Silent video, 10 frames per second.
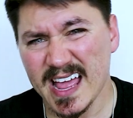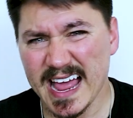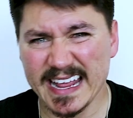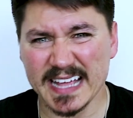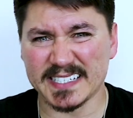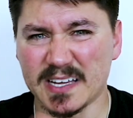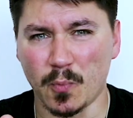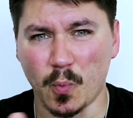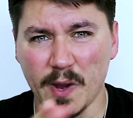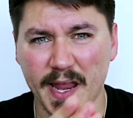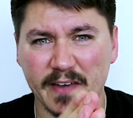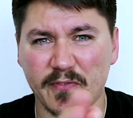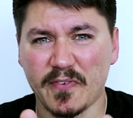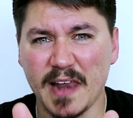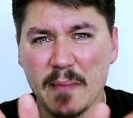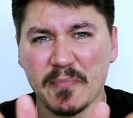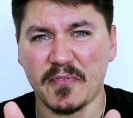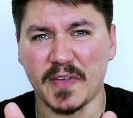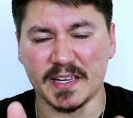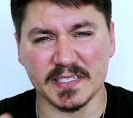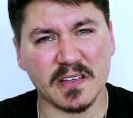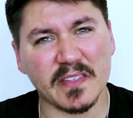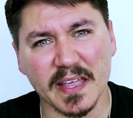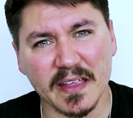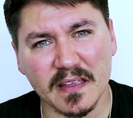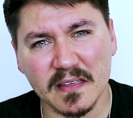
and it some weird flap thing so that